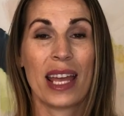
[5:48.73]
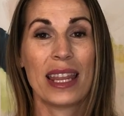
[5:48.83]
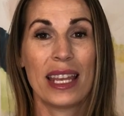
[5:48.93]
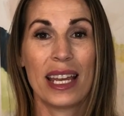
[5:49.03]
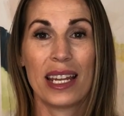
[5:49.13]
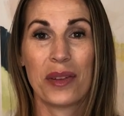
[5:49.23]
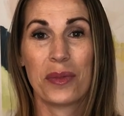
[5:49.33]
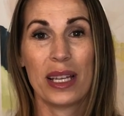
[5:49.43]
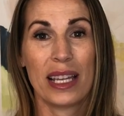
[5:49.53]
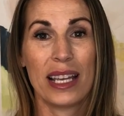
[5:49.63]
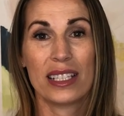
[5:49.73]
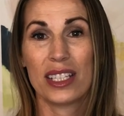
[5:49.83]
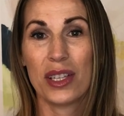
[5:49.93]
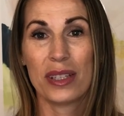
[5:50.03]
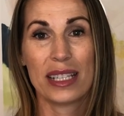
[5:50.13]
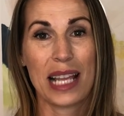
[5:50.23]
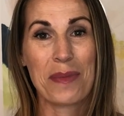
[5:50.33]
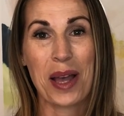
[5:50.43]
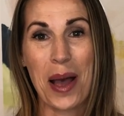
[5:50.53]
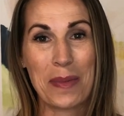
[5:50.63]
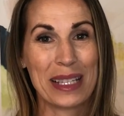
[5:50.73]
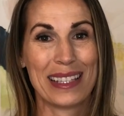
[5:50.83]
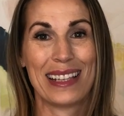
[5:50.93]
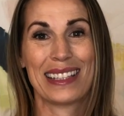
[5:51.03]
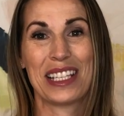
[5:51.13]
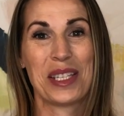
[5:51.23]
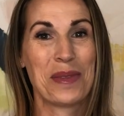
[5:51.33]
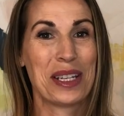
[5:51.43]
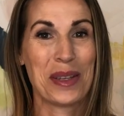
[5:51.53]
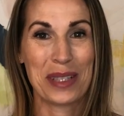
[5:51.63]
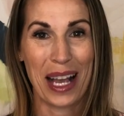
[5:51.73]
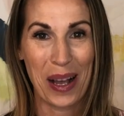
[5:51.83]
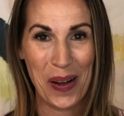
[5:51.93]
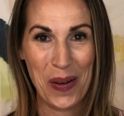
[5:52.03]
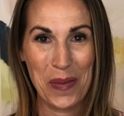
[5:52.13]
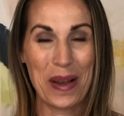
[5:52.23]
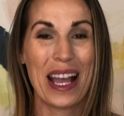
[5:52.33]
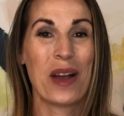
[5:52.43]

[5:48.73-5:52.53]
And then really just use the same common sense as you would use at home.